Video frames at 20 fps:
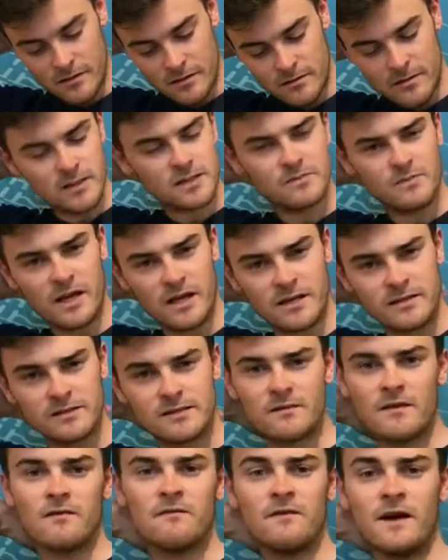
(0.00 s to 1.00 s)
This means
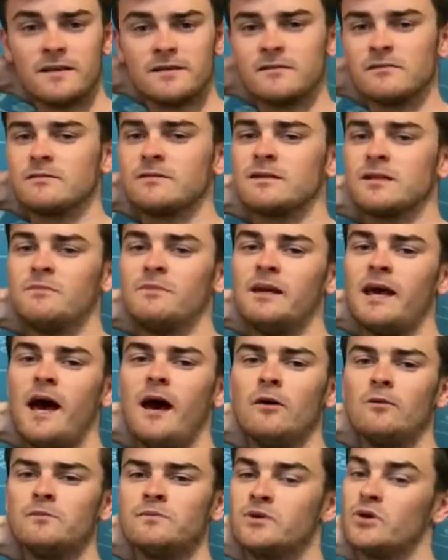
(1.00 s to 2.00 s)
vessels can be
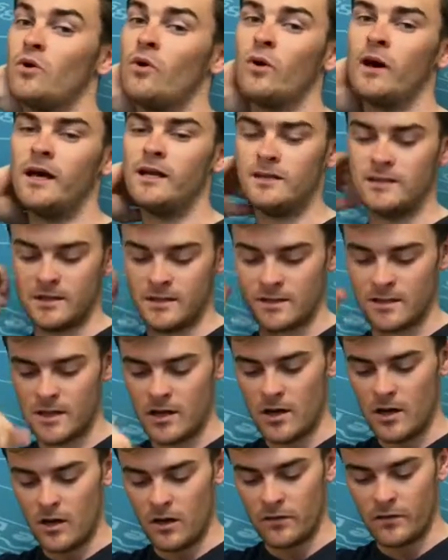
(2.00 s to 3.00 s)
helped or hindered
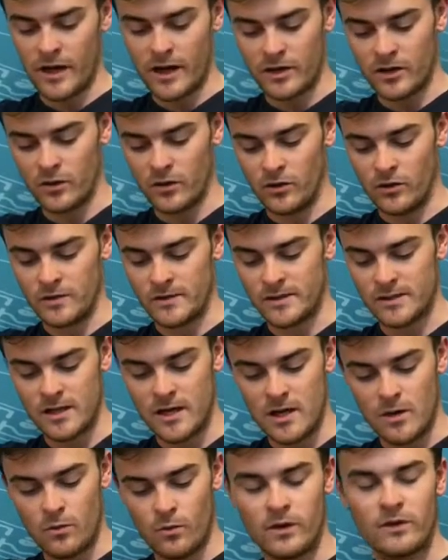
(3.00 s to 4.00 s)
on their course
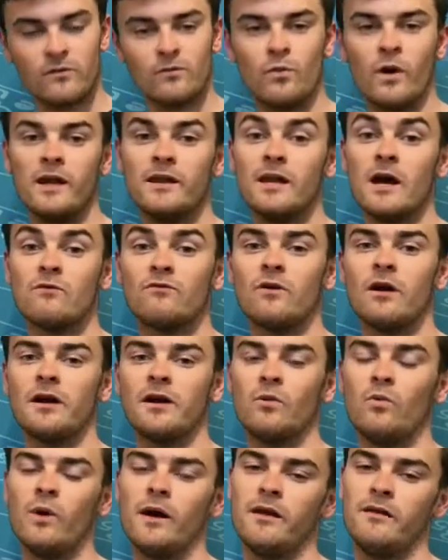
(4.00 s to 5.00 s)
when they're
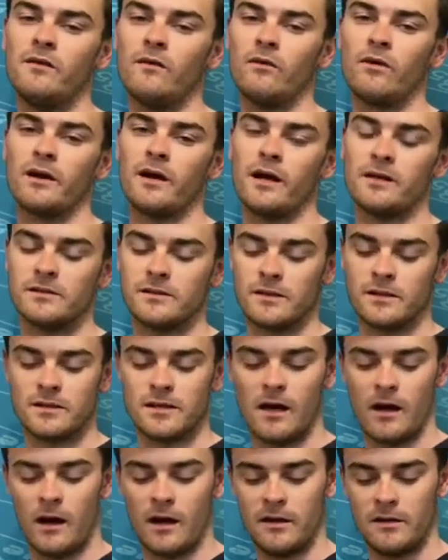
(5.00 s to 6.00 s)
running with or against the
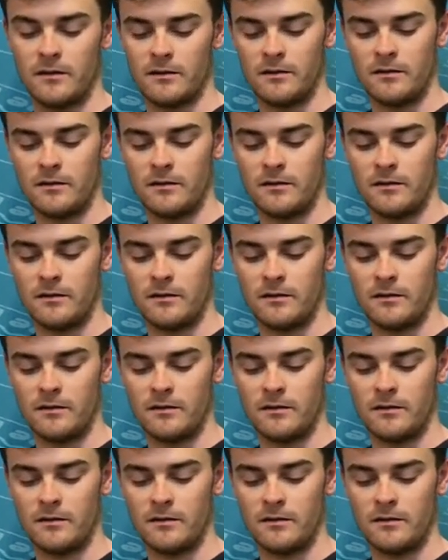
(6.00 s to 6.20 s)
tide.